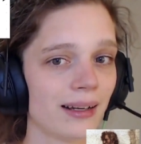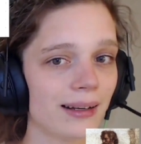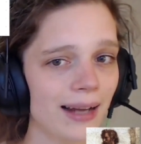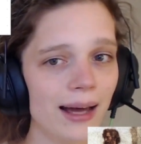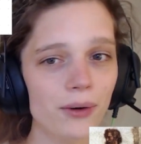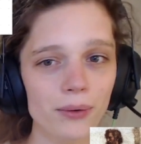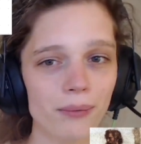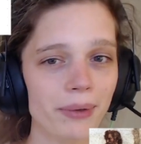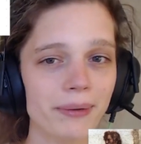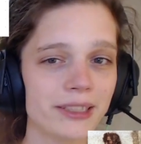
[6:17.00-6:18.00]
Now
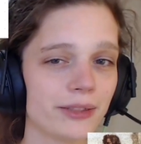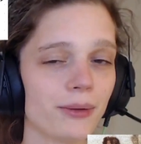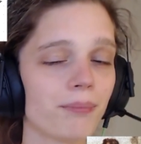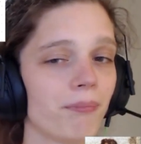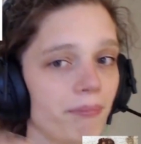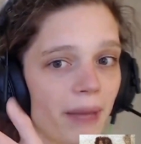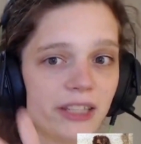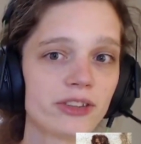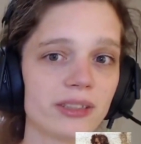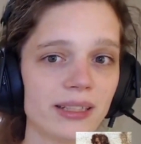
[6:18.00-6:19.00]
we wish to
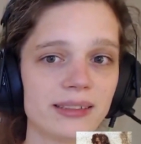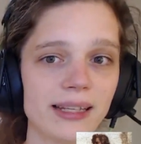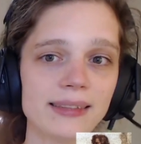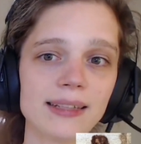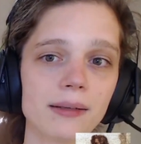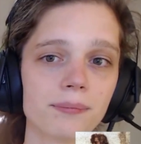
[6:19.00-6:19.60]
measure this data.